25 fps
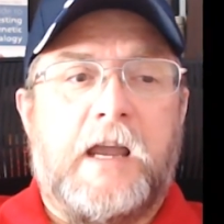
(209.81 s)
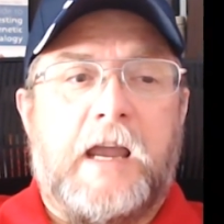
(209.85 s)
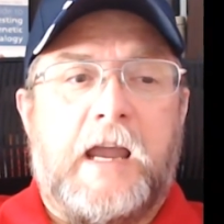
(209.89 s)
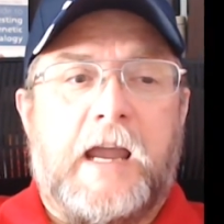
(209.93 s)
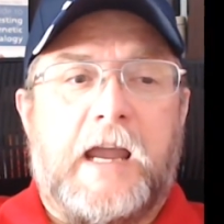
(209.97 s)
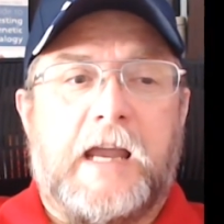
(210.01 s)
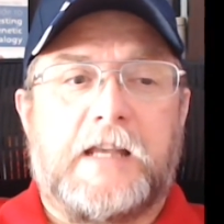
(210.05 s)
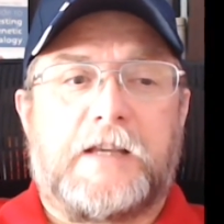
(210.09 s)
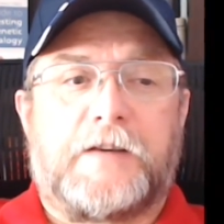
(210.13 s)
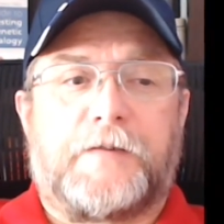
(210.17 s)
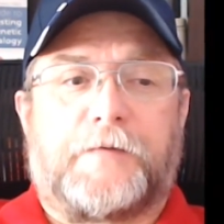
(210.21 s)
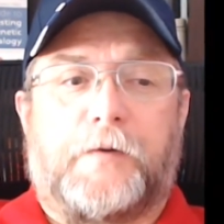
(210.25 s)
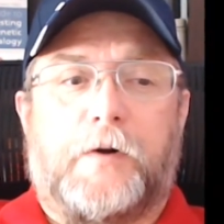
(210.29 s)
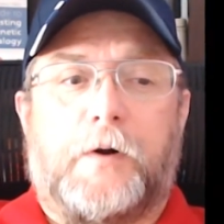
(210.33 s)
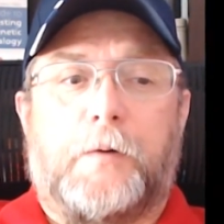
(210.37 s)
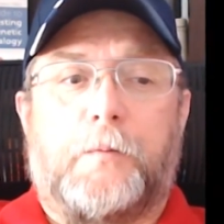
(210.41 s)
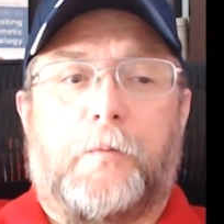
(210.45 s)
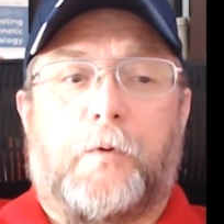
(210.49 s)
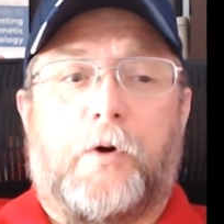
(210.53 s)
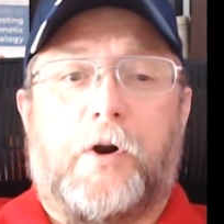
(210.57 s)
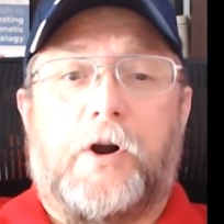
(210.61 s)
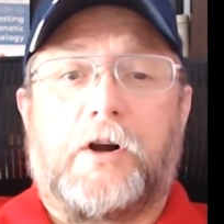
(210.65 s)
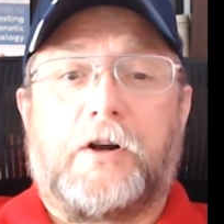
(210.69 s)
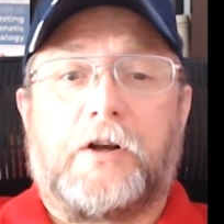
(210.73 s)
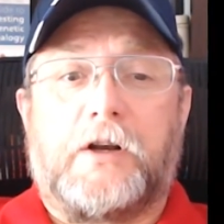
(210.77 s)
It's from
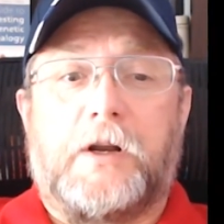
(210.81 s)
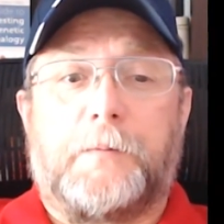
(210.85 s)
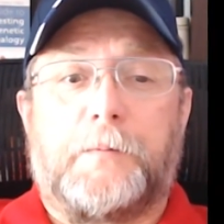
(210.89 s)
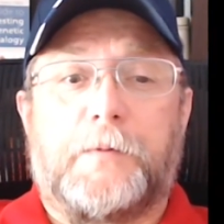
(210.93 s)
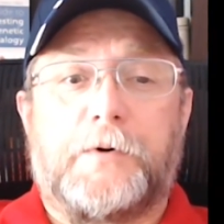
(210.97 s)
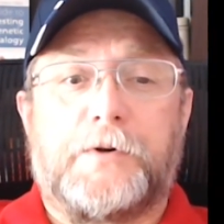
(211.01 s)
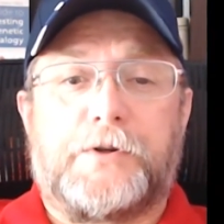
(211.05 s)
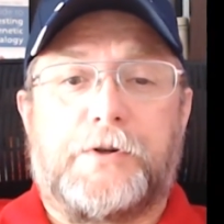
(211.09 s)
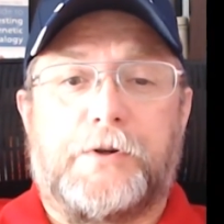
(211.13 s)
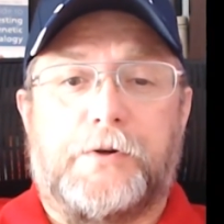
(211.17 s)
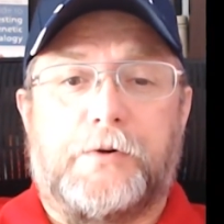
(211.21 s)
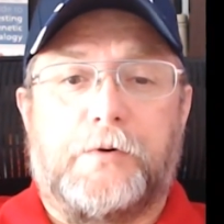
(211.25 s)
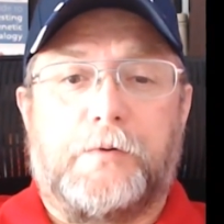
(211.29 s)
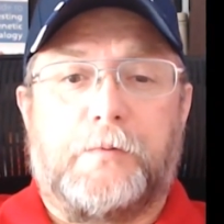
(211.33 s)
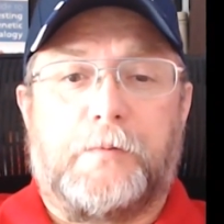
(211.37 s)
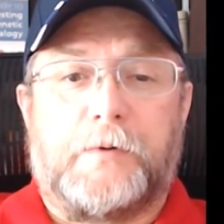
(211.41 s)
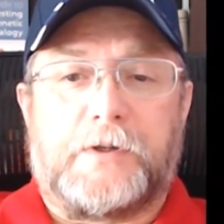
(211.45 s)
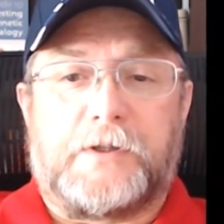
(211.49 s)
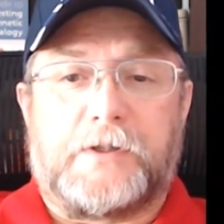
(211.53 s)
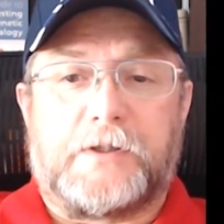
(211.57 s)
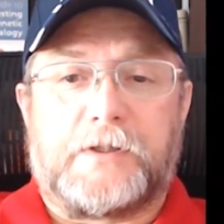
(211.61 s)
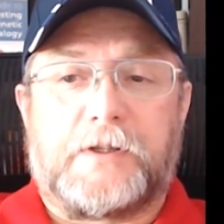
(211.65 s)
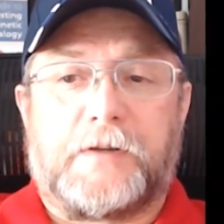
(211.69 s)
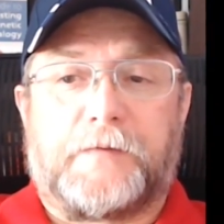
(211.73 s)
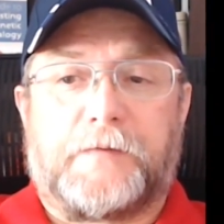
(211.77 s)
rung number 2,
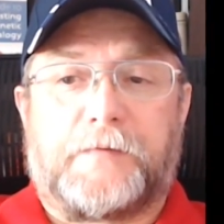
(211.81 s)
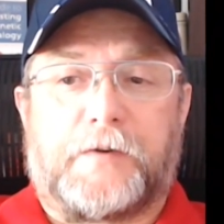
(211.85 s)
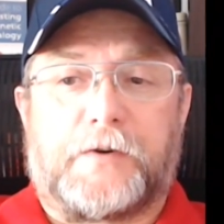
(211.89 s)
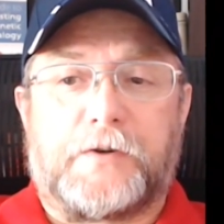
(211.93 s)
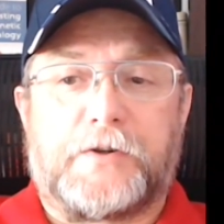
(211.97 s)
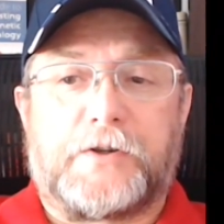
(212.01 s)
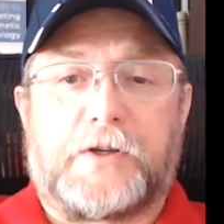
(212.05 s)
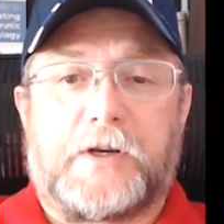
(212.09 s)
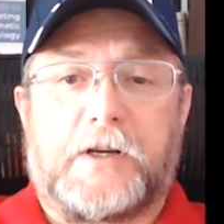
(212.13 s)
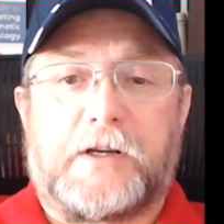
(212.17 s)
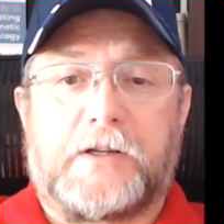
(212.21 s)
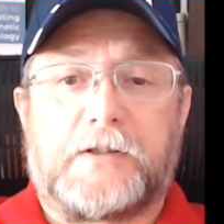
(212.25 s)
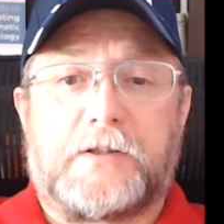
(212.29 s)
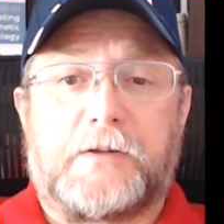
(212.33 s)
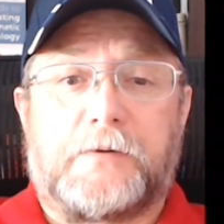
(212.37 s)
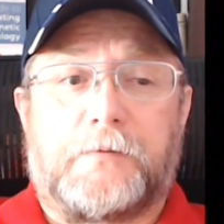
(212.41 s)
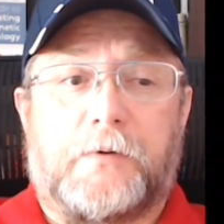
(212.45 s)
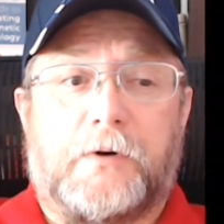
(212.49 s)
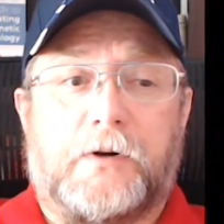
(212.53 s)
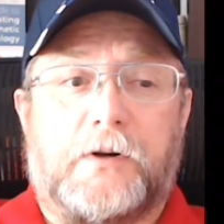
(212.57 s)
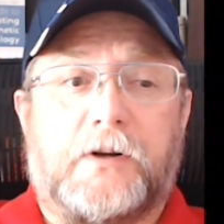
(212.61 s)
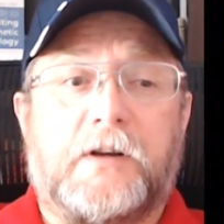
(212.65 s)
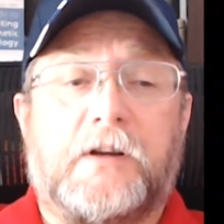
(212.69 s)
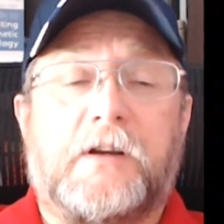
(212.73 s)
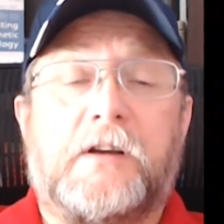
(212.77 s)
which is the first cousin
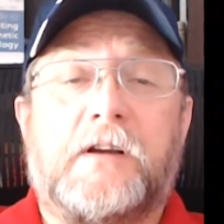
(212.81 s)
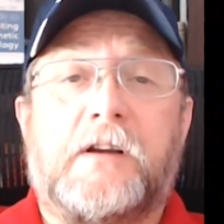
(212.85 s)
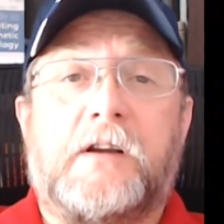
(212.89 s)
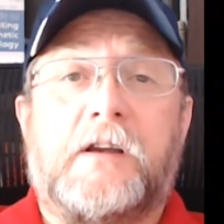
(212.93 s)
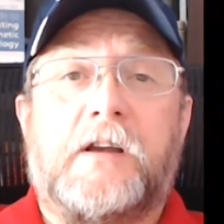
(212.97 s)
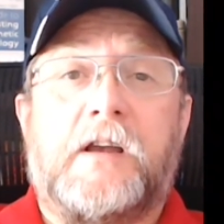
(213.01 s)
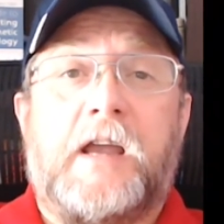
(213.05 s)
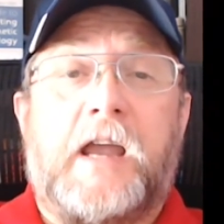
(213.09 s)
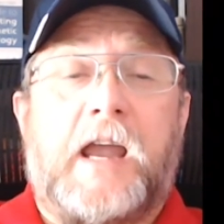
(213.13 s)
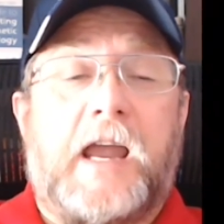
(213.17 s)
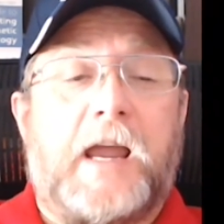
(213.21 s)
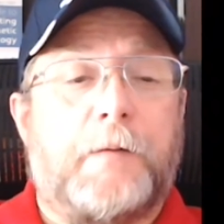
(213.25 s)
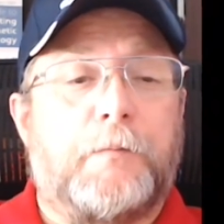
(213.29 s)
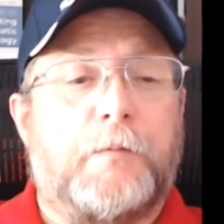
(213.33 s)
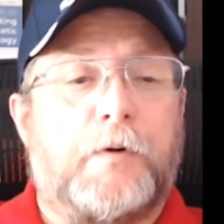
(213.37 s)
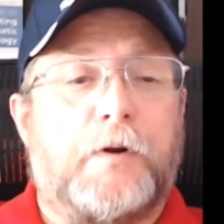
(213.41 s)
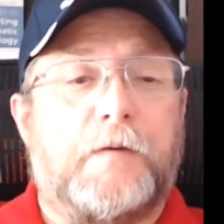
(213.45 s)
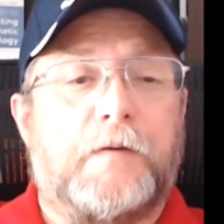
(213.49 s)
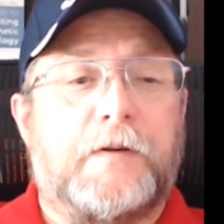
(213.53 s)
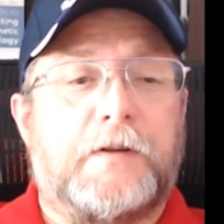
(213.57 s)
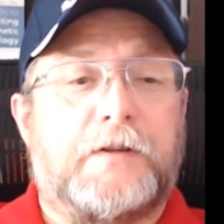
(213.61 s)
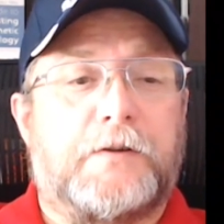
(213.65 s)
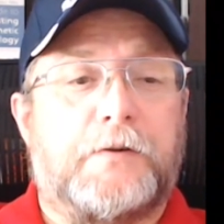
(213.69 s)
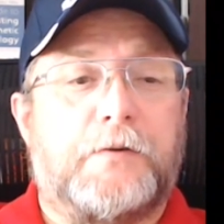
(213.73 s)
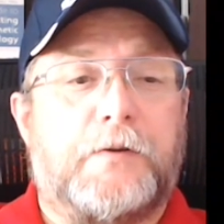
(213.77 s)
rung, and
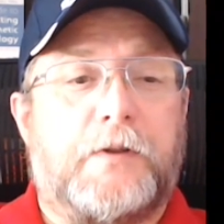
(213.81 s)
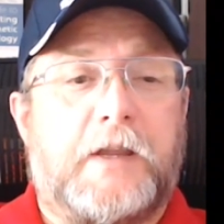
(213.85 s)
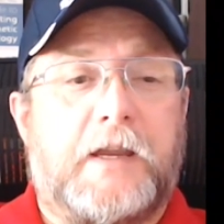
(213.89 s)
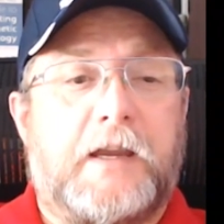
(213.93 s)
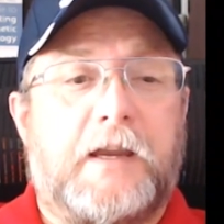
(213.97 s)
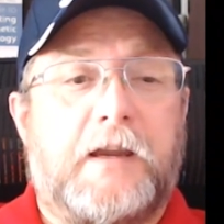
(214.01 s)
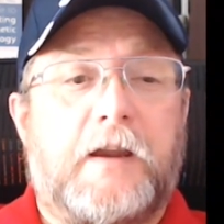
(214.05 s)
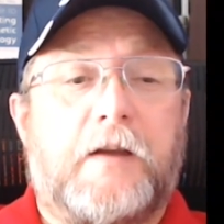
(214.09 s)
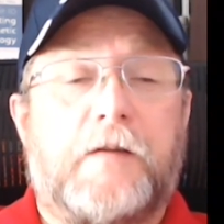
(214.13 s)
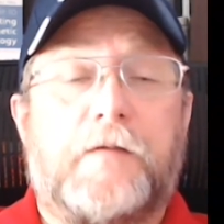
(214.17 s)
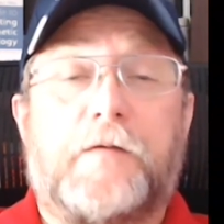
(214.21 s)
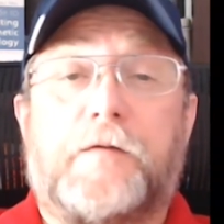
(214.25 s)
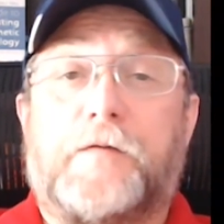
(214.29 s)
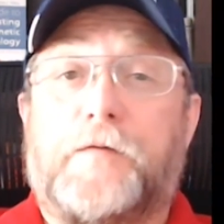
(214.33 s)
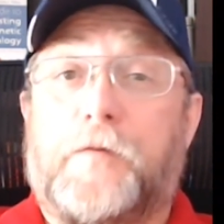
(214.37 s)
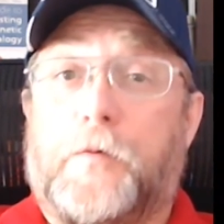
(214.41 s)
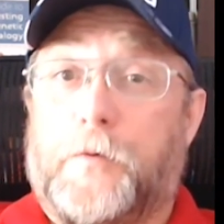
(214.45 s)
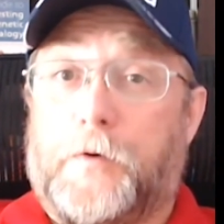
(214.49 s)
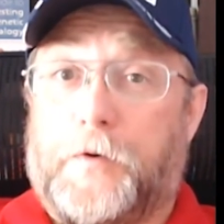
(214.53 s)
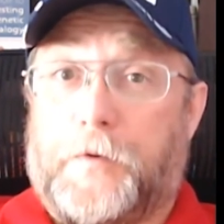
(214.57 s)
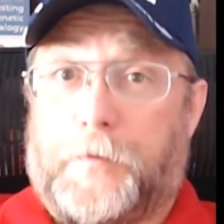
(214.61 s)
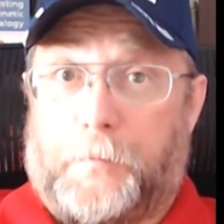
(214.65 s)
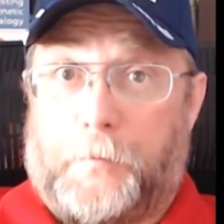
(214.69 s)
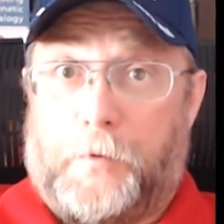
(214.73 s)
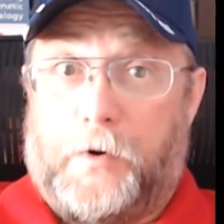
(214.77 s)
move it to the
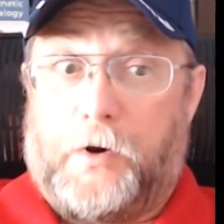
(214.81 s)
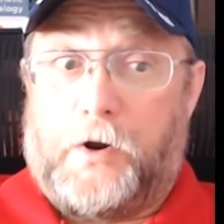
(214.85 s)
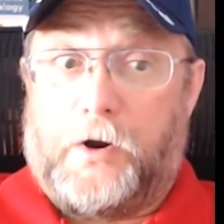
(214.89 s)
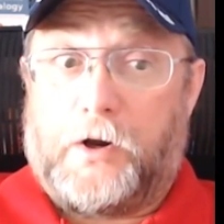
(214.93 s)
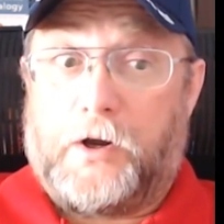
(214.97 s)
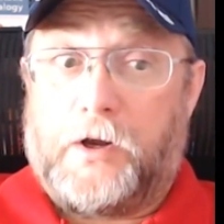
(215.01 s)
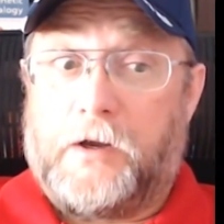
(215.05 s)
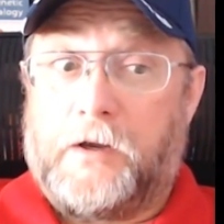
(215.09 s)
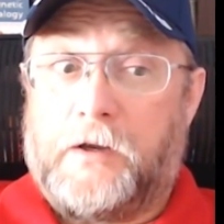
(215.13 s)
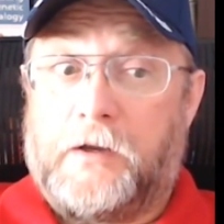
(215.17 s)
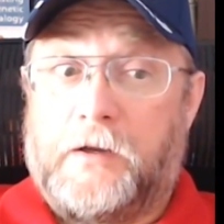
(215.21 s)
fourth rung,